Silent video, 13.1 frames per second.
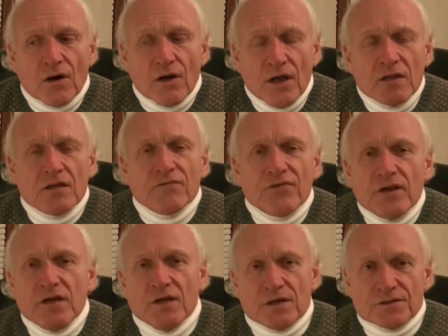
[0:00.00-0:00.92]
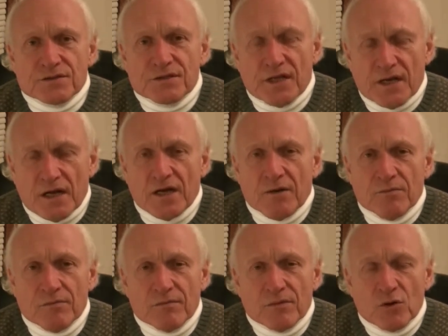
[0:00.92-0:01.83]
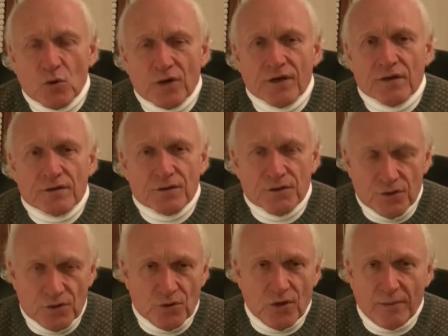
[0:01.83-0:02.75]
In the videos that I'm going to do,